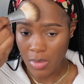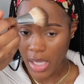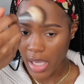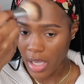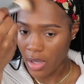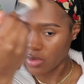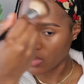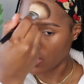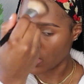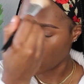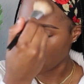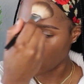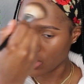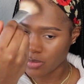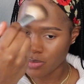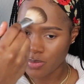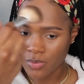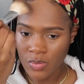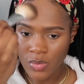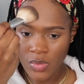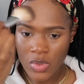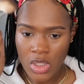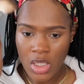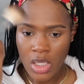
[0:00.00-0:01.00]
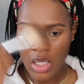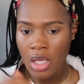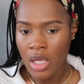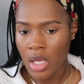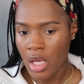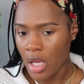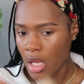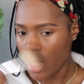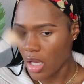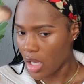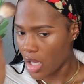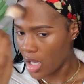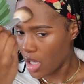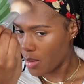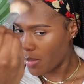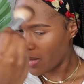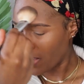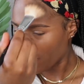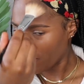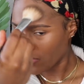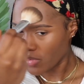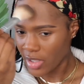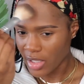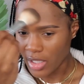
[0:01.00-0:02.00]
powder.
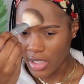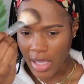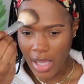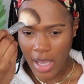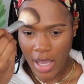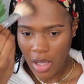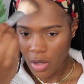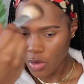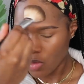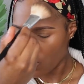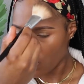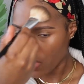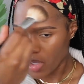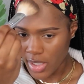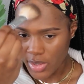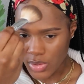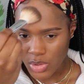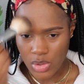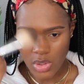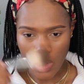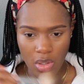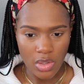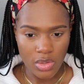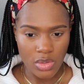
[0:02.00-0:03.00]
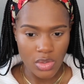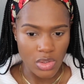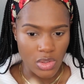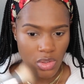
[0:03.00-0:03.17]
I forgot who I saw